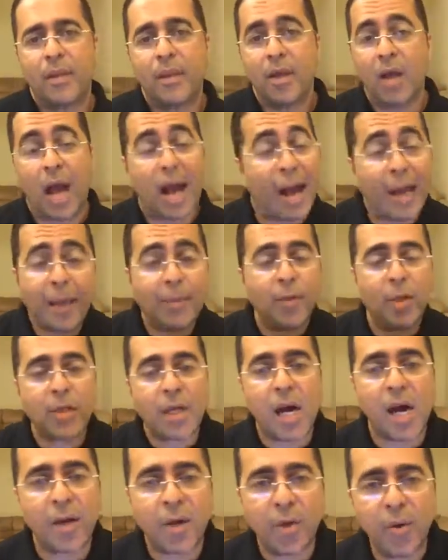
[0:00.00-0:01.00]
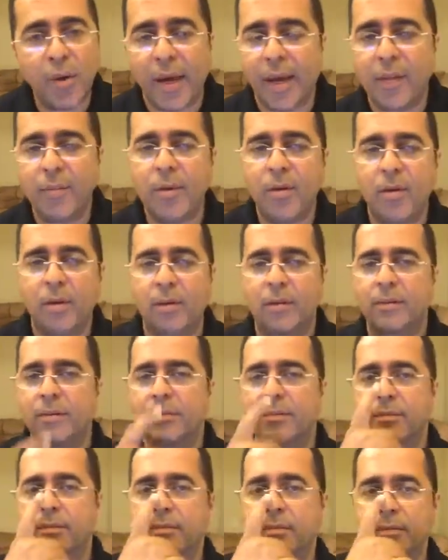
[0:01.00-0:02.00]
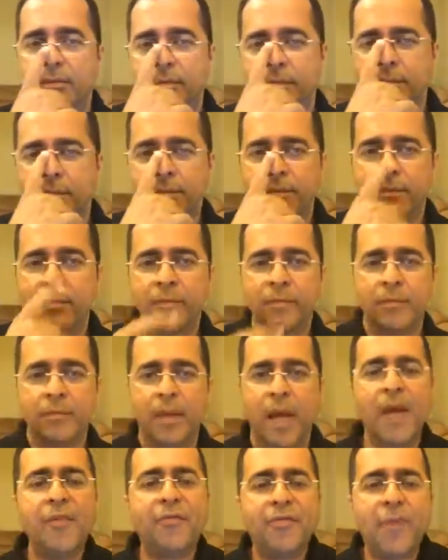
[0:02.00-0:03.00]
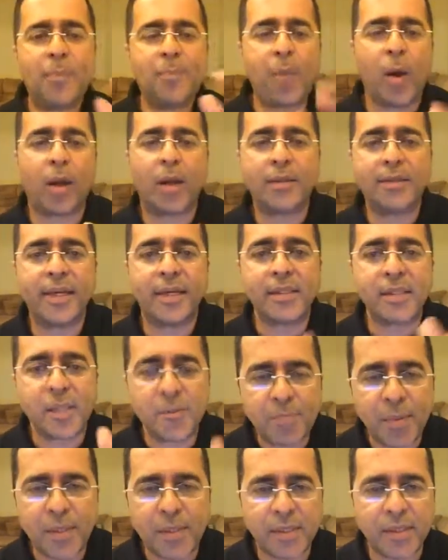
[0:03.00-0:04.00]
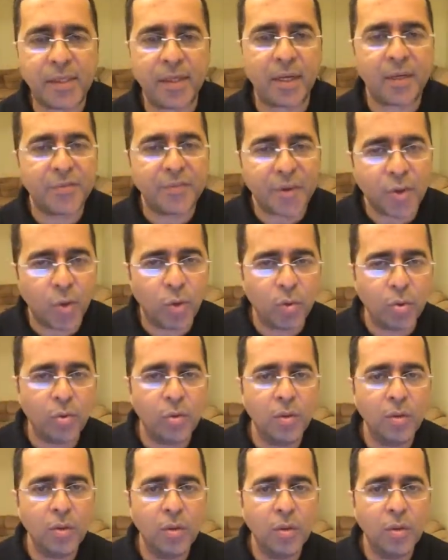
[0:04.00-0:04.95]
I am not arguing anymore. If the politics is personal for you,